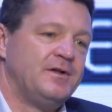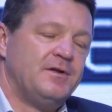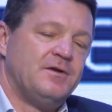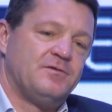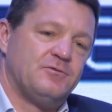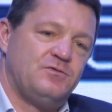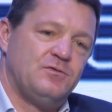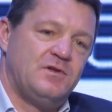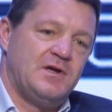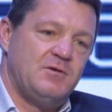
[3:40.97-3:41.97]
So
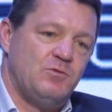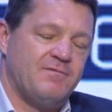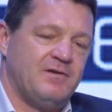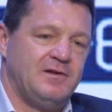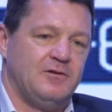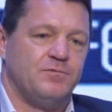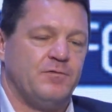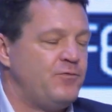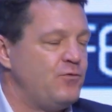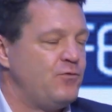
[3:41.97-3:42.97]
today we have a little
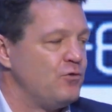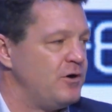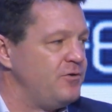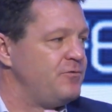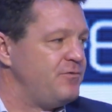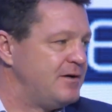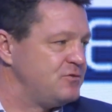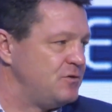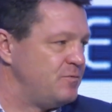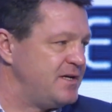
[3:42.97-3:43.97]
over 400
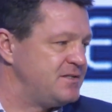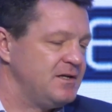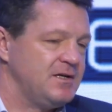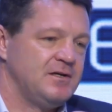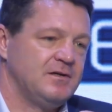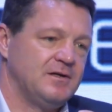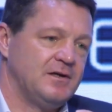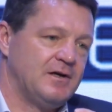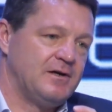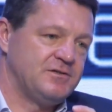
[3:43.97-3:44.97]
routes domestic,
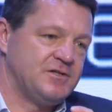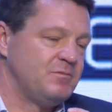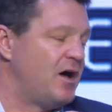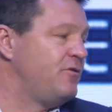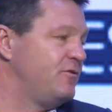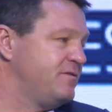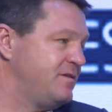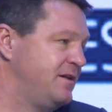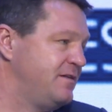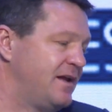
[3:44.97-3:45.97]
some 100
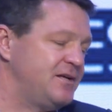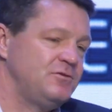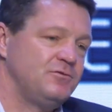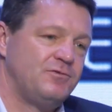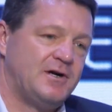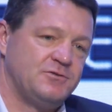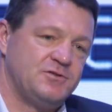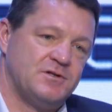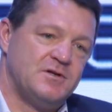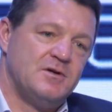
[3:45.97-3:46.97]
international
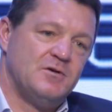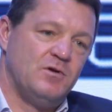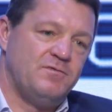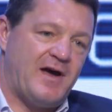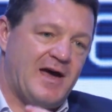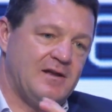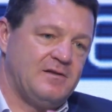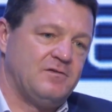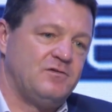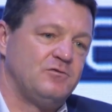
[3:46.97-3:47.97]
routes. We've
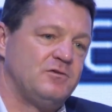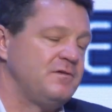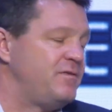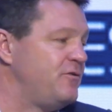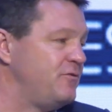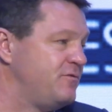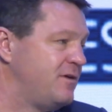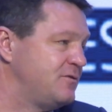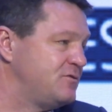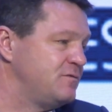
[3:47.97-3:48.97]
added a total of 100
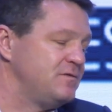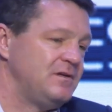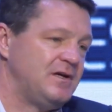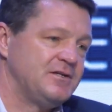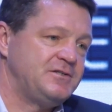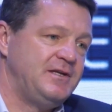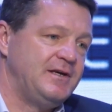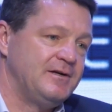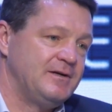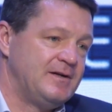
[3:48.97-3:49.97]
routes over the last
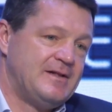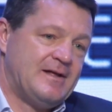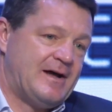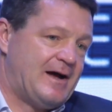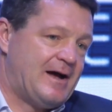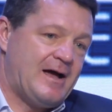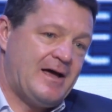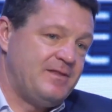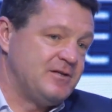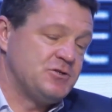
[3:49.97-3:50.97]
year.
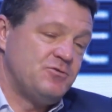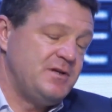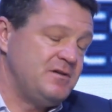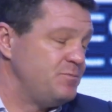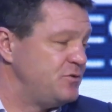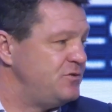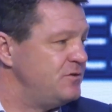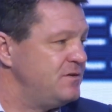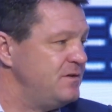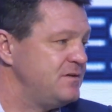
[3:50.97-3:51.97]
And there's great
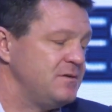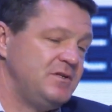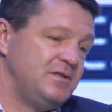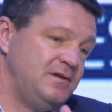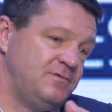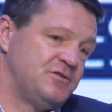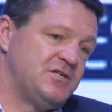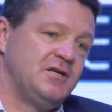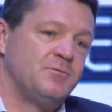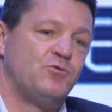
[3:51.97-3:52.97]
opportunities. I mean, even
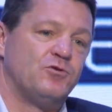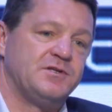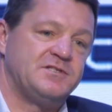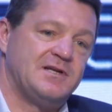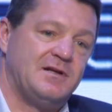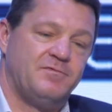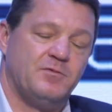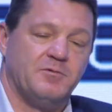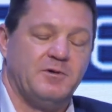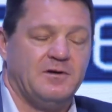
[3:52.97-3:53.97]
Singapore itself,
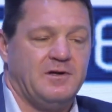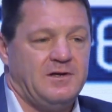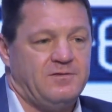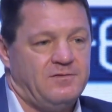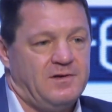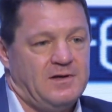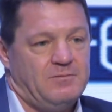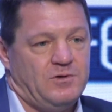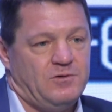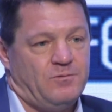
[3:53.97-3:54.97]
where we are here today,
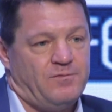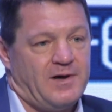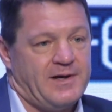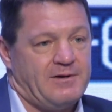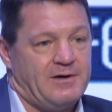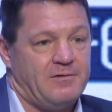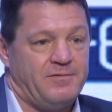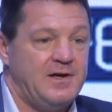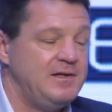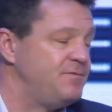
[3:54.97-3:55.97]
we do fly now out
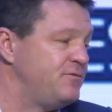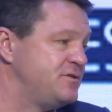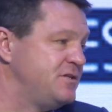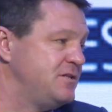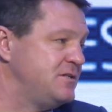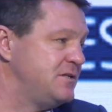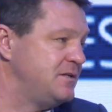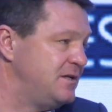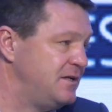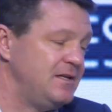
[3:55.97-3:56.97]
of 8 different cities
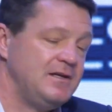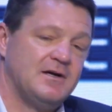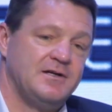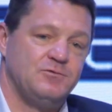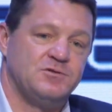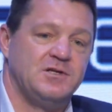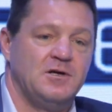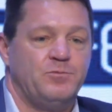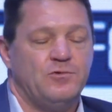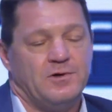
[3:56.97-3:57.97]
in India into
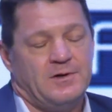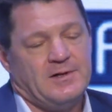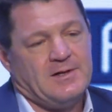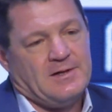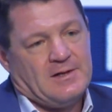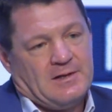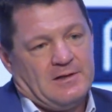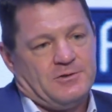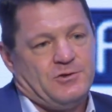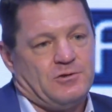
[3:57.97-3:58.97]
Singapore, a
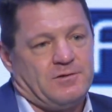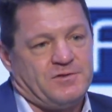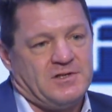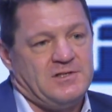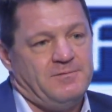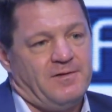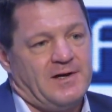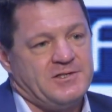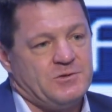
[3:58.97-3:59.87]
little short of 60 flights a